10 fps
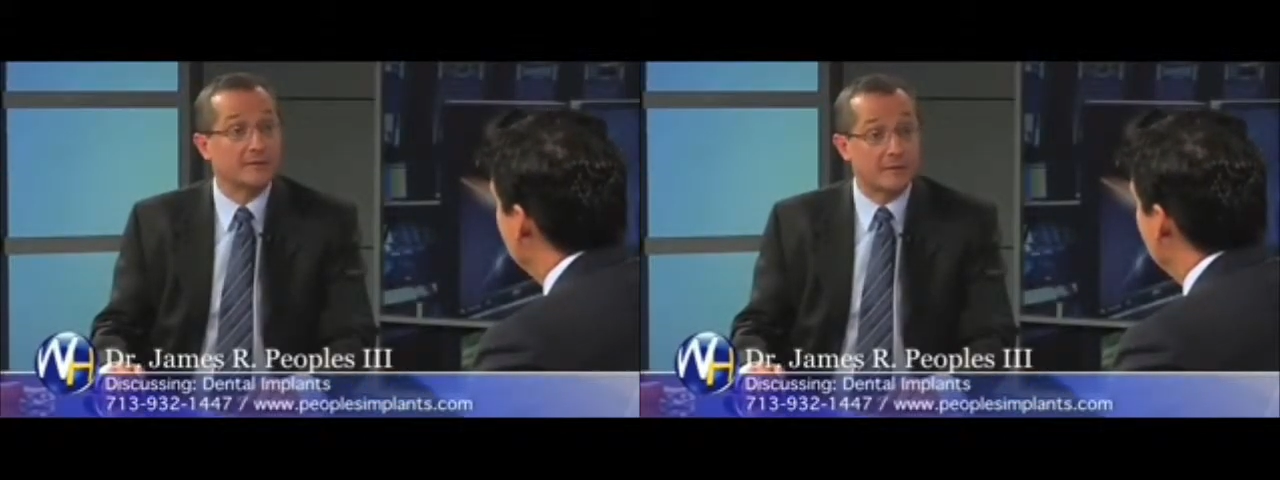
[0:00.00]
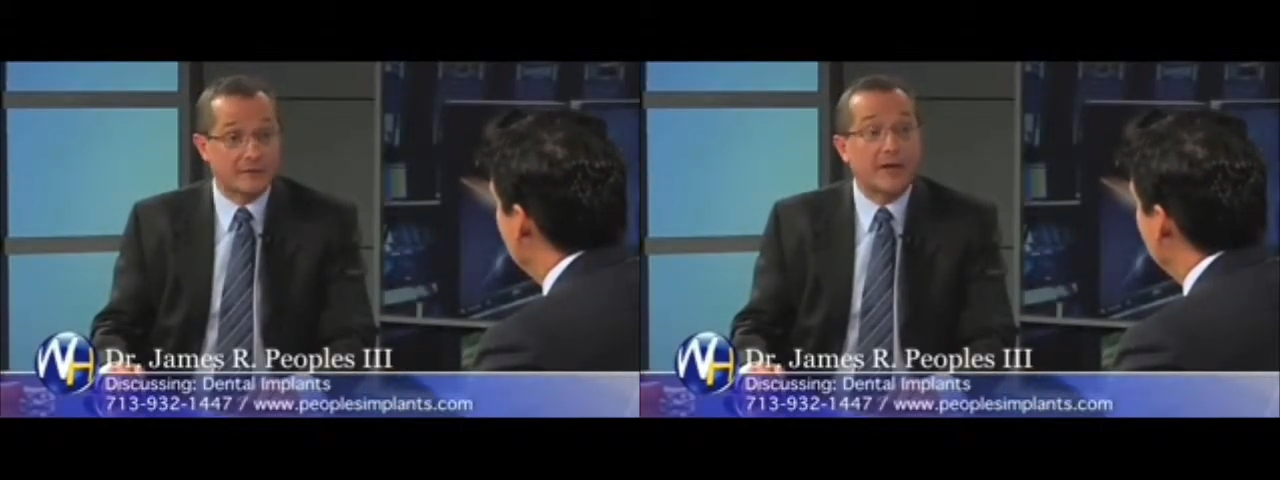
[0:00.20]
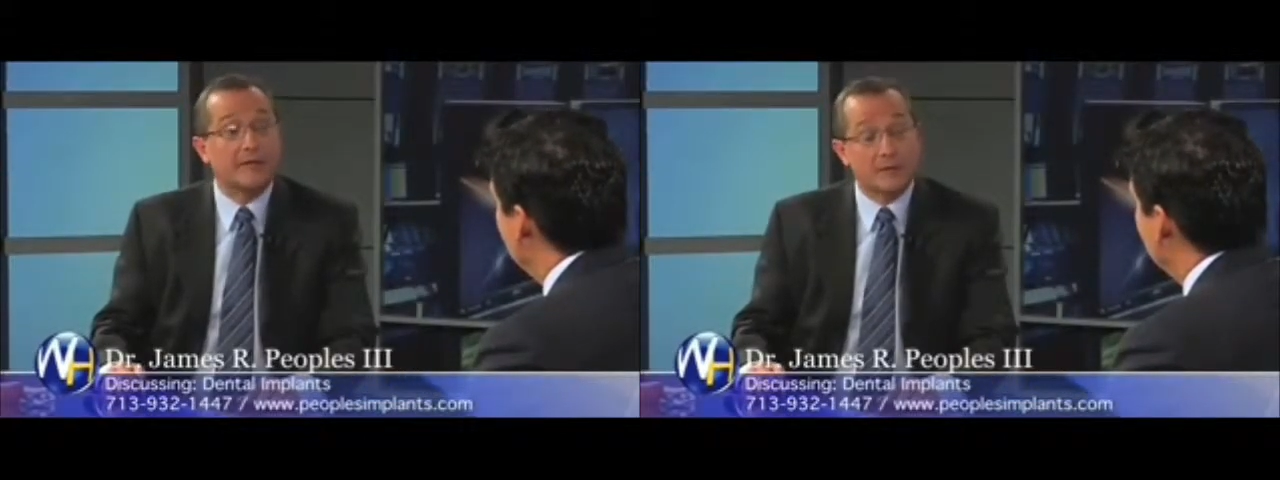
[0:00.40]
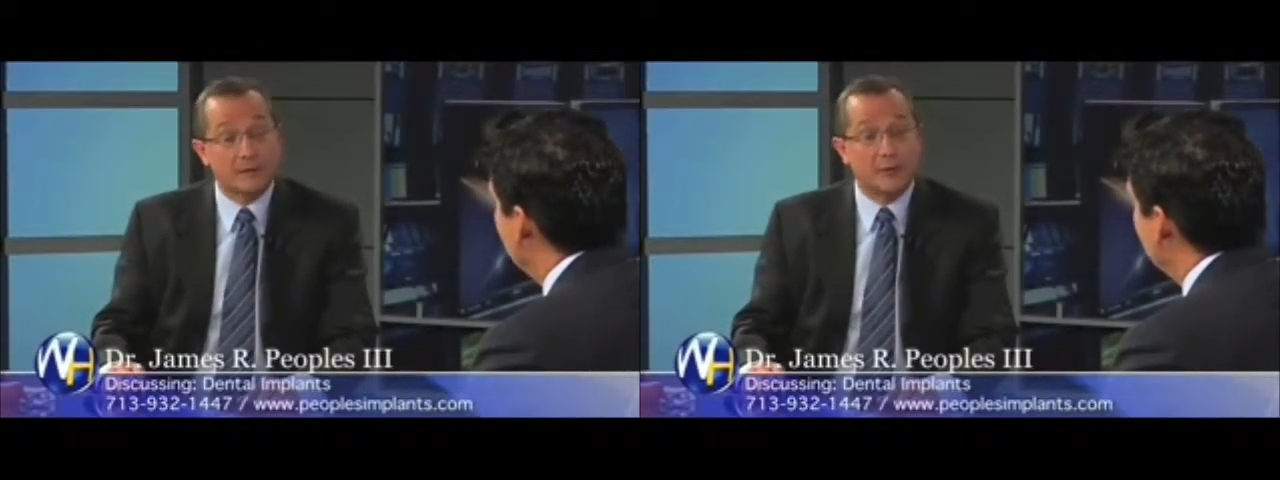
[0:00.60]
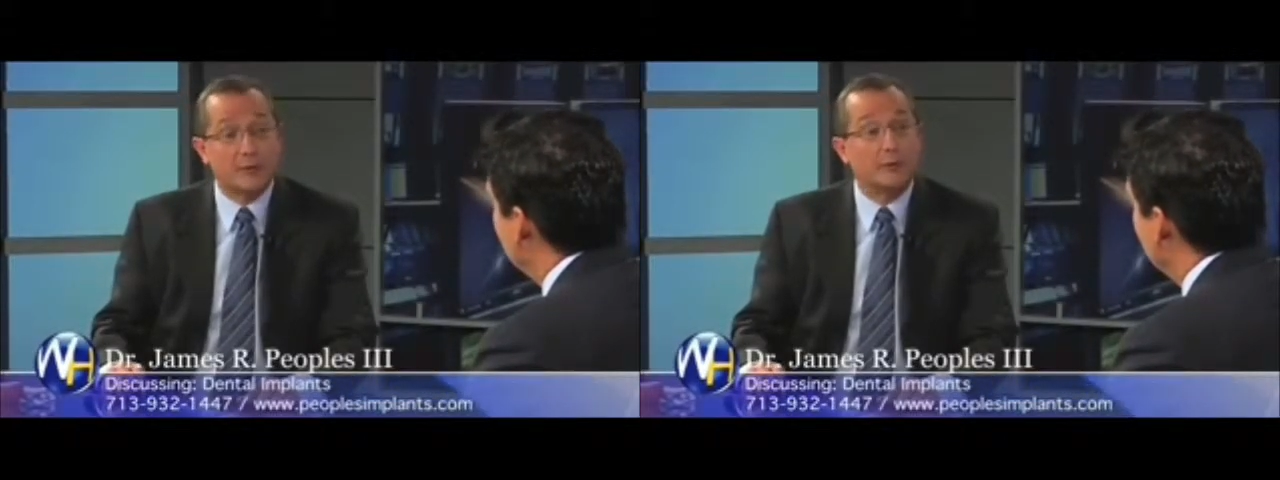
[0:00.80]
We saved a
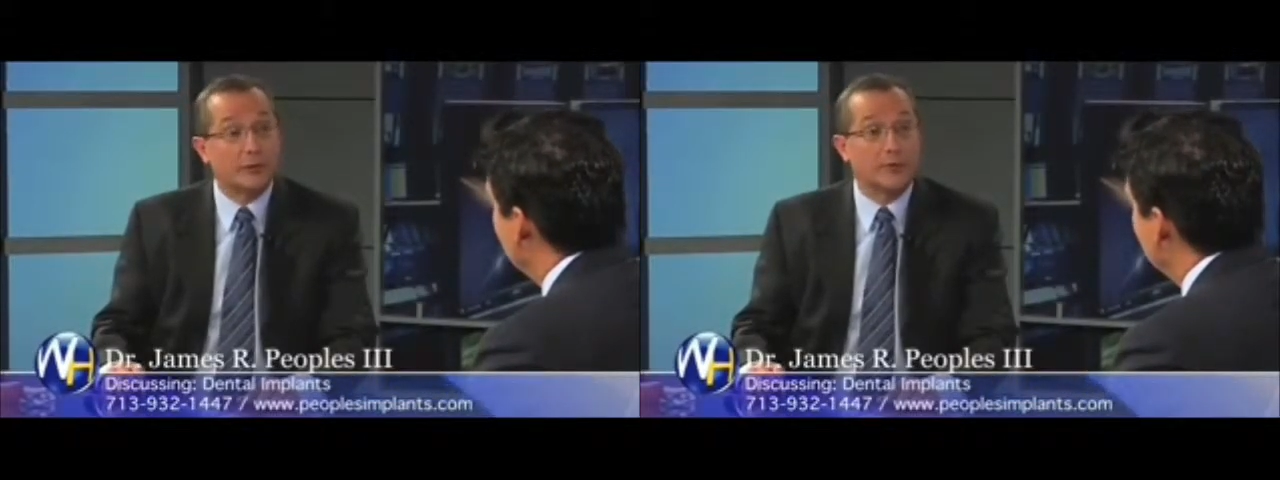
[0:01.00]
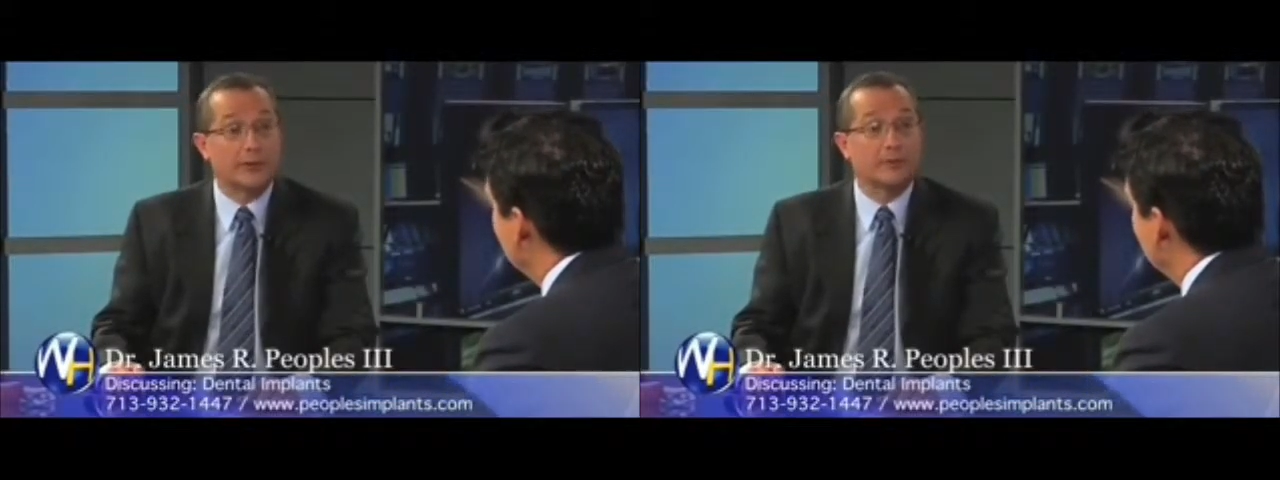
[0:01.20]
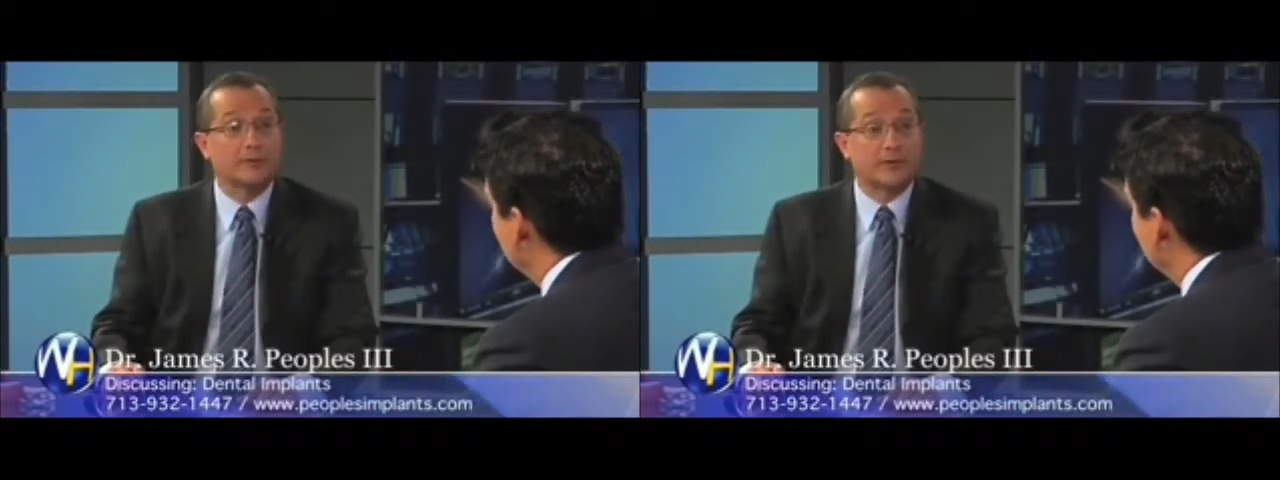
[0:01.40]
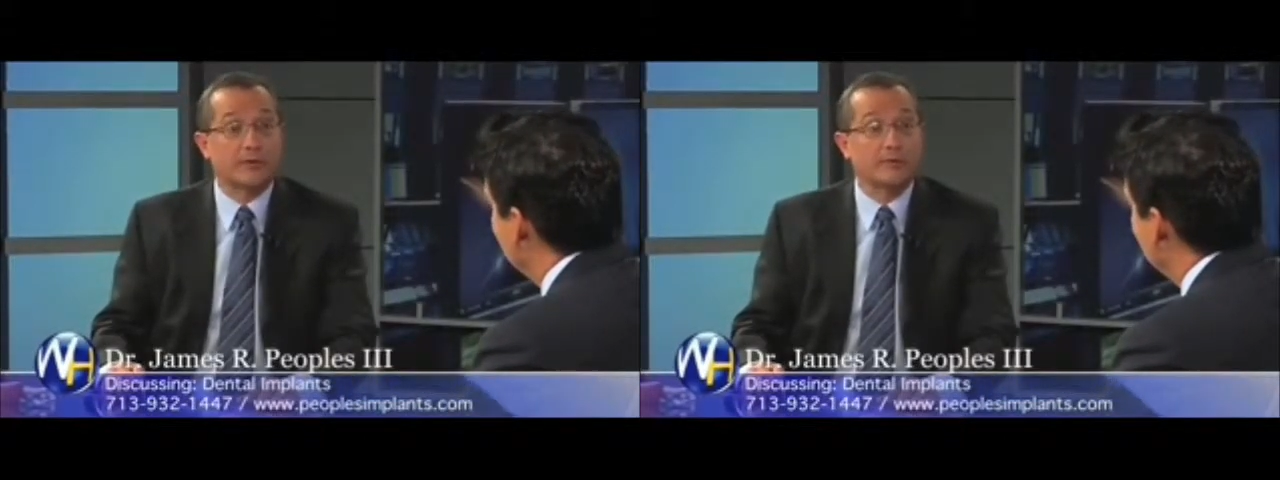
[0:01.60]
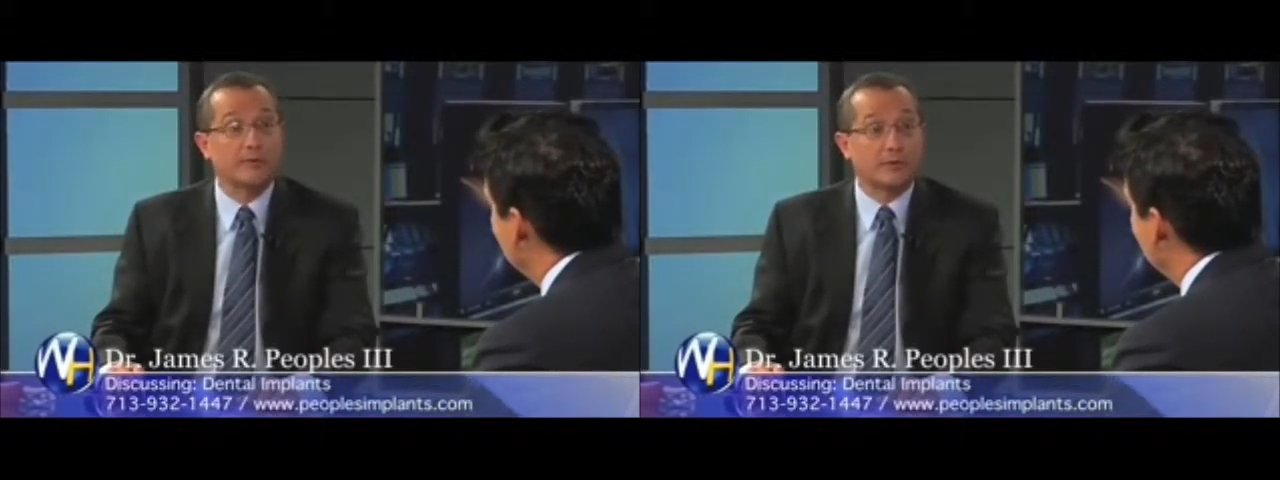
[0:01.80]
few. We were able to
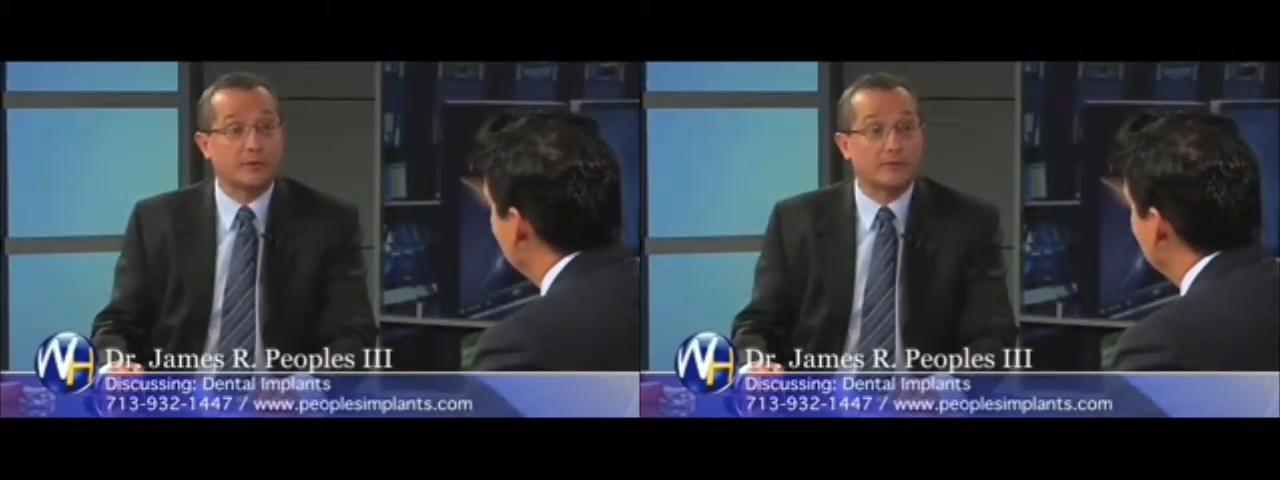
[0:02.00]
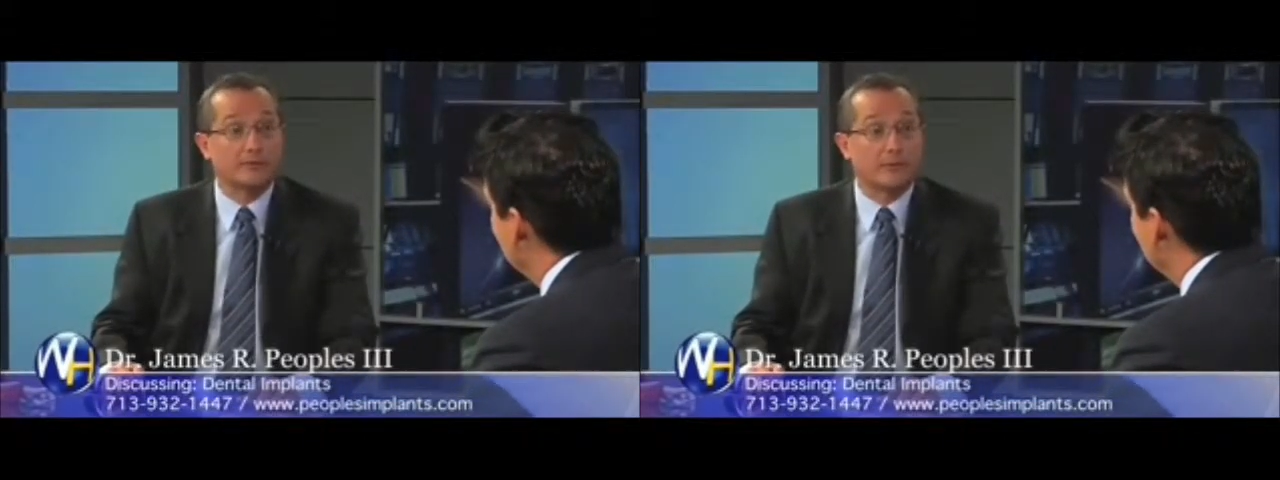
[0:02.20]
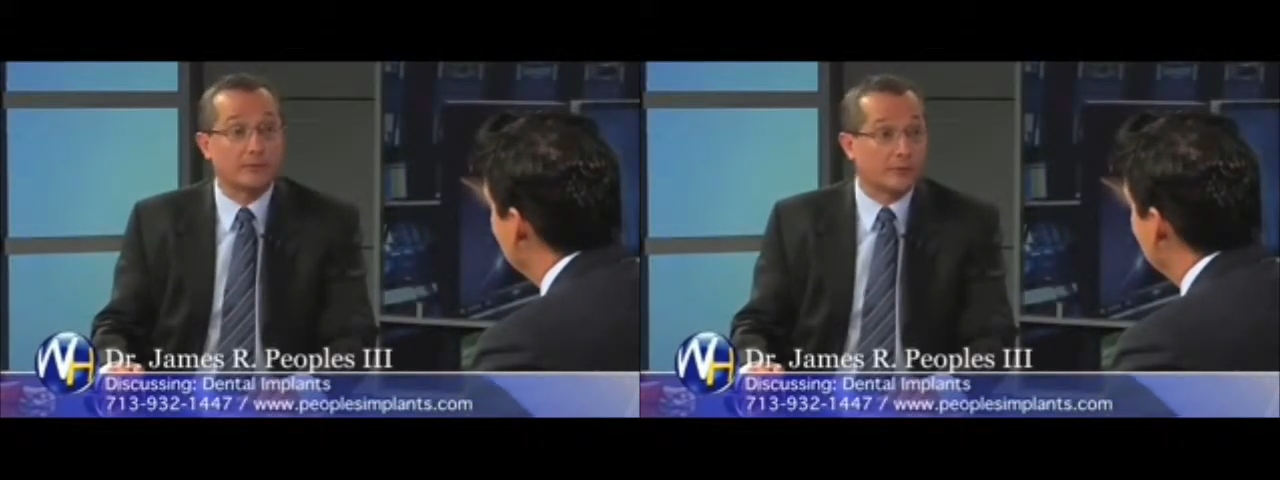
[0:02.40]
save a few of them, but